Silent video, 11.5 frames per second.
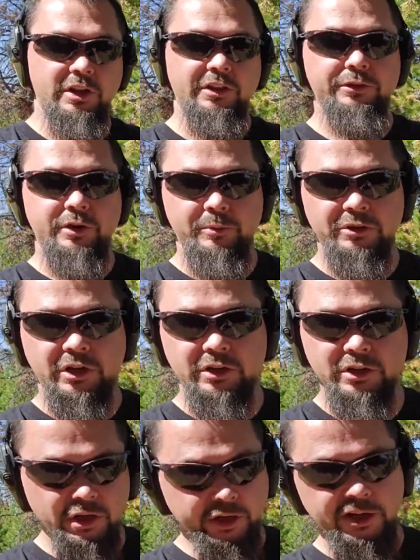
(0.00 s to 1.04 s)
Now the thread protector
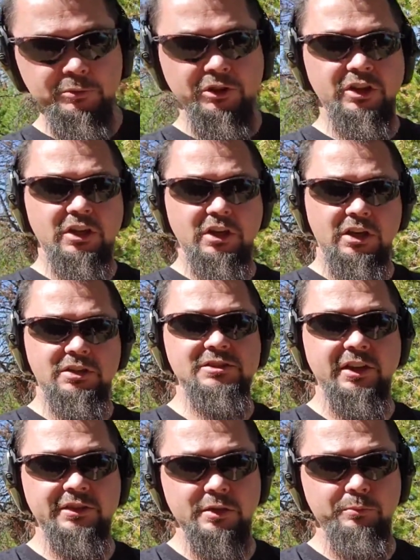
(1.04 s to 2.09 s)
did not come with it again.
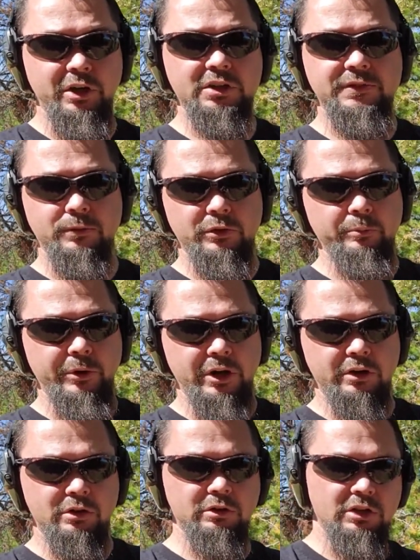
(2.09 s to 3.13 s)
60 bucks for the
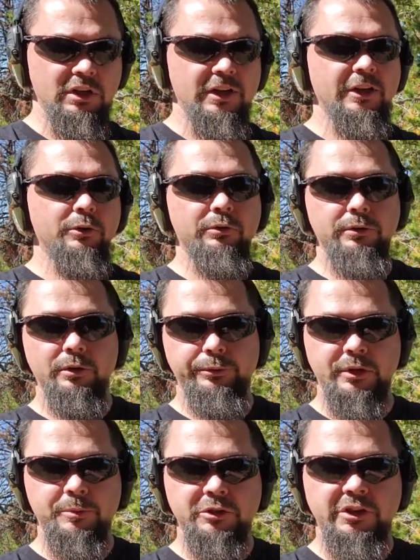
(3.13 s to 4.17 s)
barrel with no
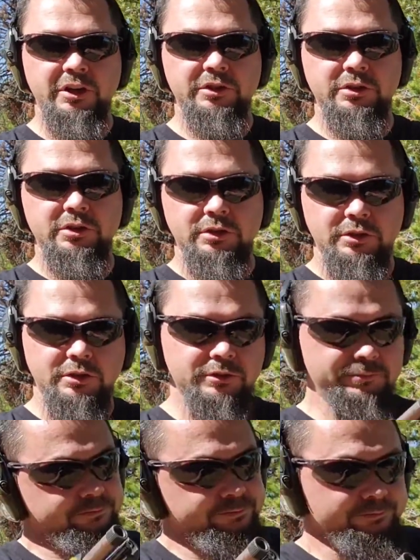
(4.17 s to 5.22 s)
thread protector.
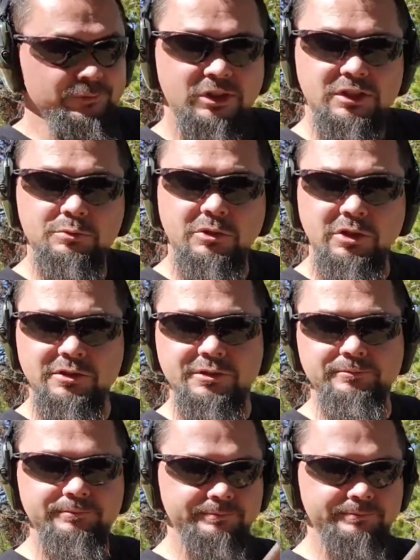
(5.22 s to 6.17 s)
It is what it is.